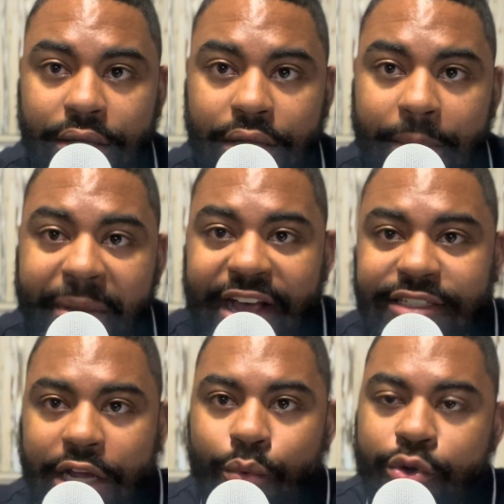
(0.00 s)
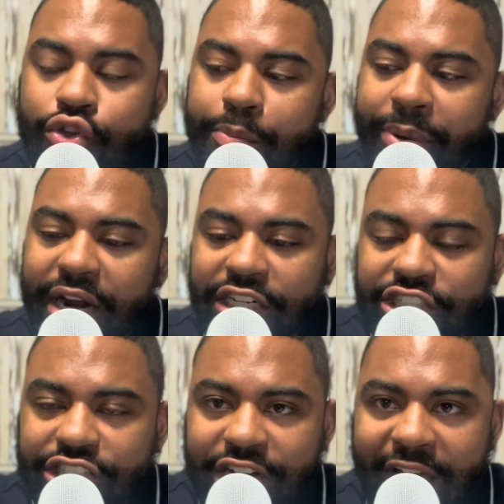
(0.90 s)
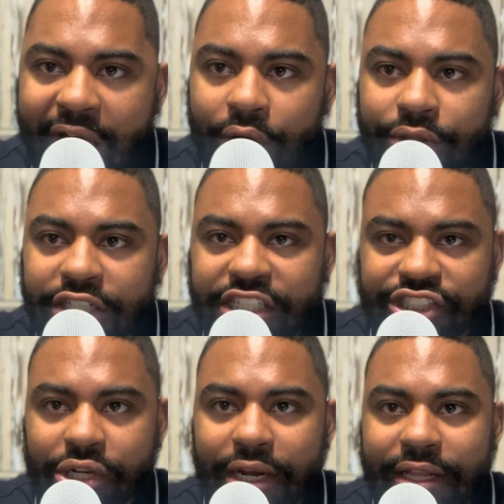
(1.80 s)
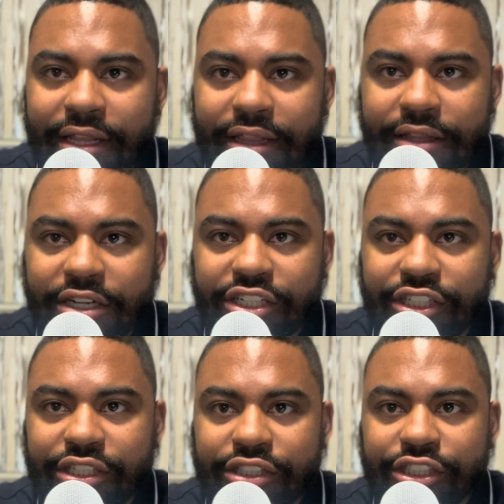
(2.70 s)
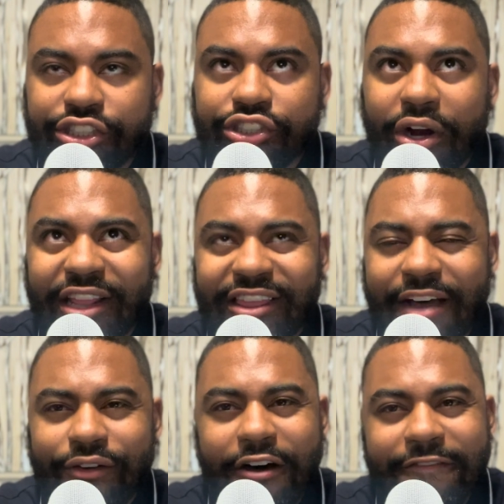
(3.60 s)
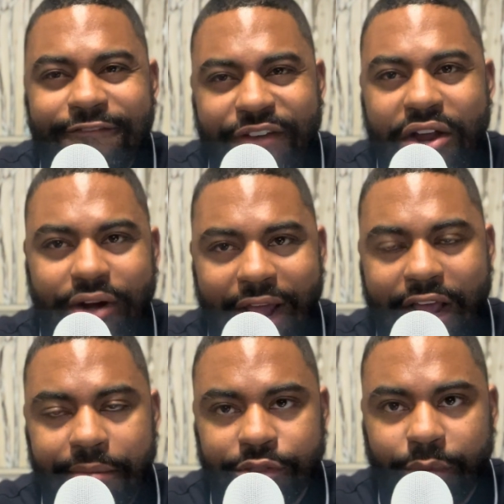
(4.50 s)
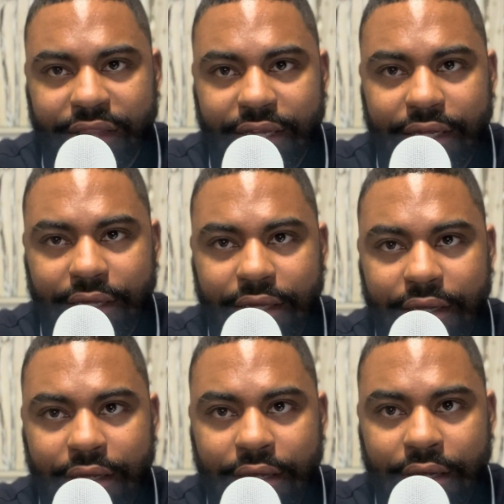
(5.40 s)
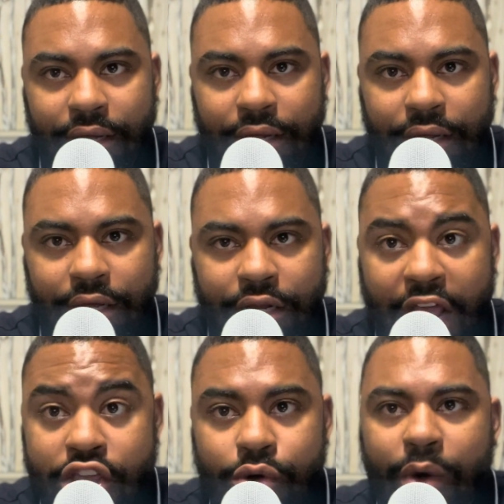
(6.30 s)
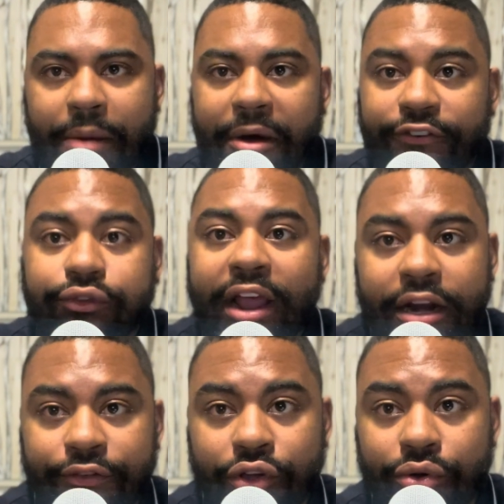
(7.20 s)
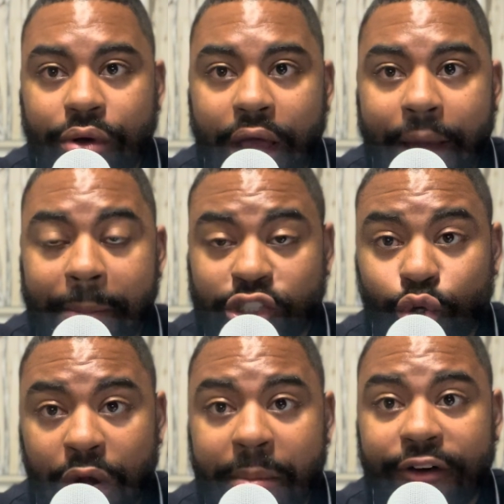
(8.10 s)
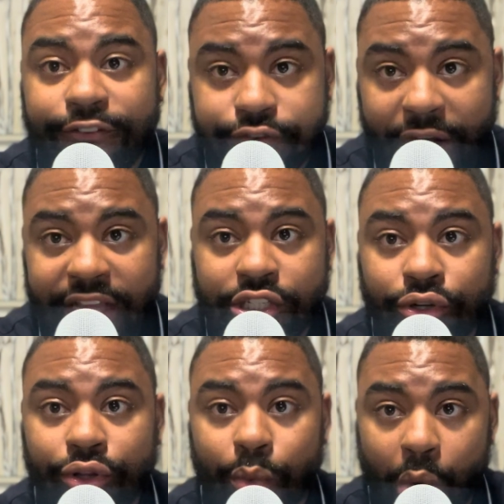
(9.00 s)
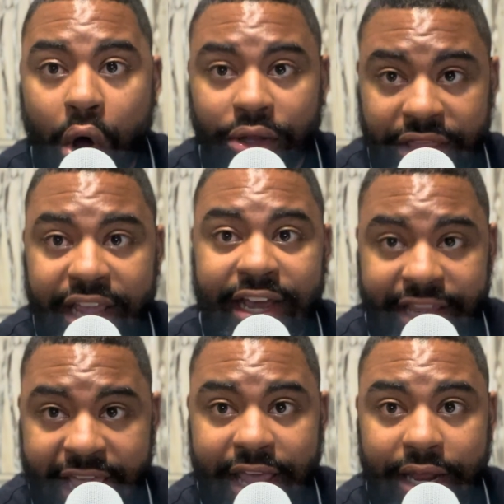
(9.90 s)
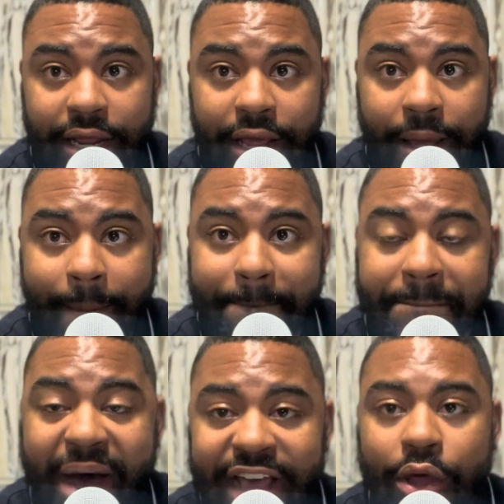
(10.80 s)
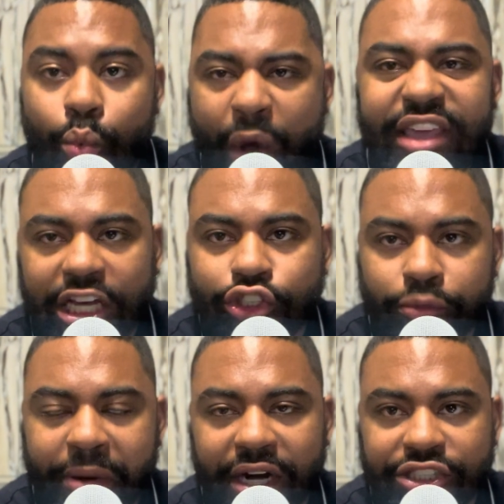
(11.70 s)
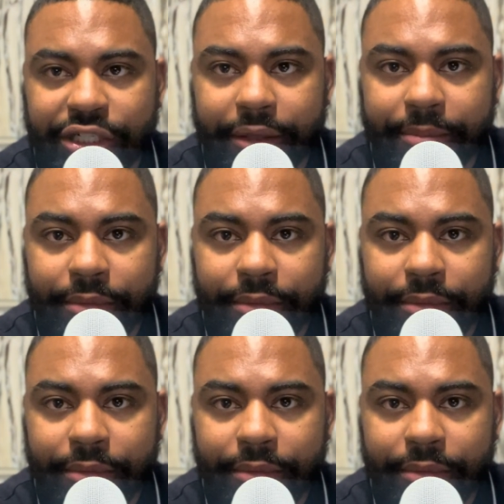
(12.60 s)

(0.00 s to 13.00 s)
Because when you punish a child, there's a certain level of fear that comes with it. Now, you don't want them afraid of you, but you want them afraid to do the wrong thing again by the way that you punish them,